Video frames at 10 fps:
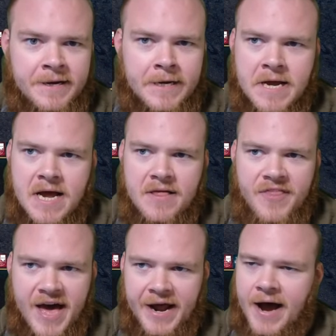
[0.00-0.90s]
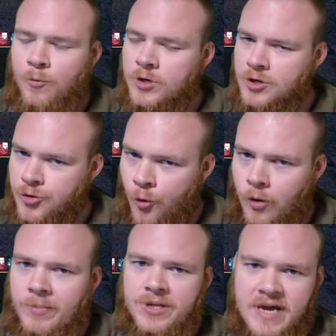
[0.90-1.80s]
that I would
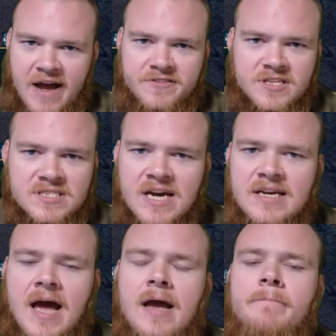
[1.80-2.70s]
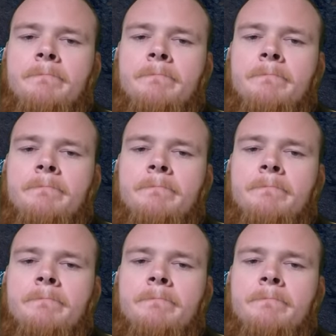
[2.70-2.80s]
normally have to take a